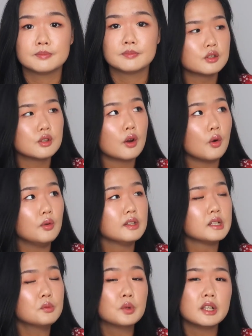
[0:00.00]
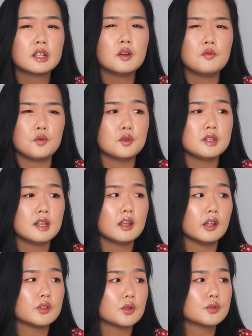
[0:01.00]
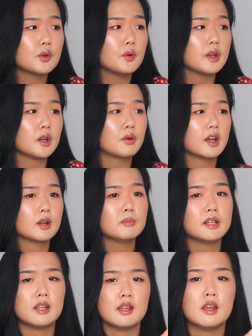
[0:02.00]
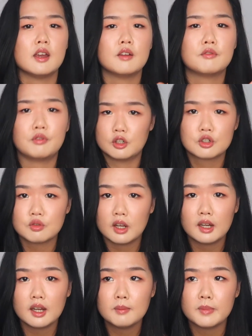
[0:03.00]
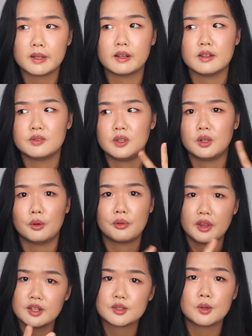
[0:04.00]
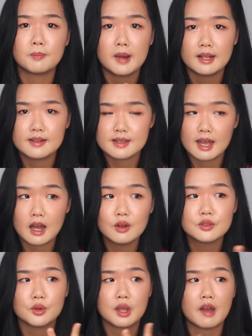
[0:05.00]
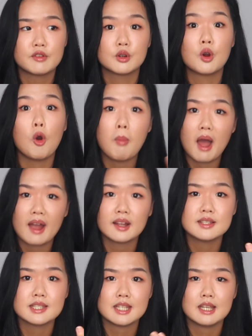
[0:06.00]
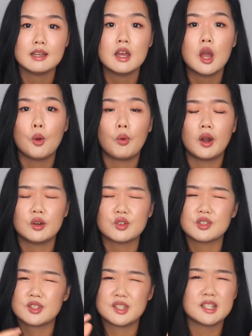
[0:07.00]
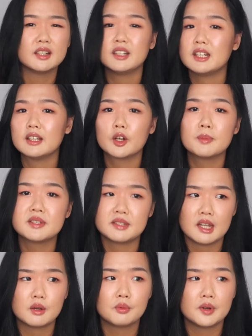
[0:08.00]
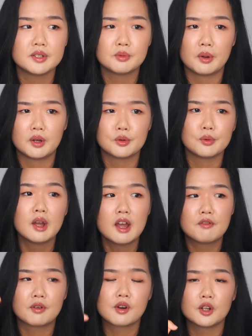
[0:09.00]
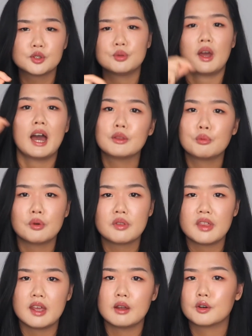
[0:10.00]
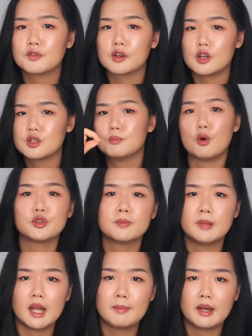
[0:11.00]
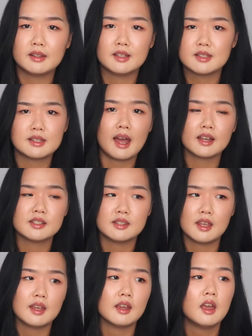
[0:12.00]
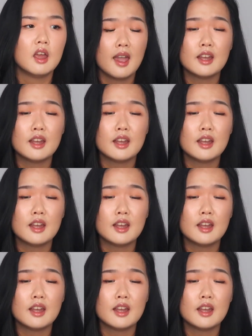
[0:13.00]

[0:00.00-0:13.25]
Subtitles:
It's not only really confusing, it's also incredibly frustrating because, you know, things don't balance out. So you have to go back and see where your silly little mistake was, where you forgot to add one thing or forgot to multiply by this tax thing.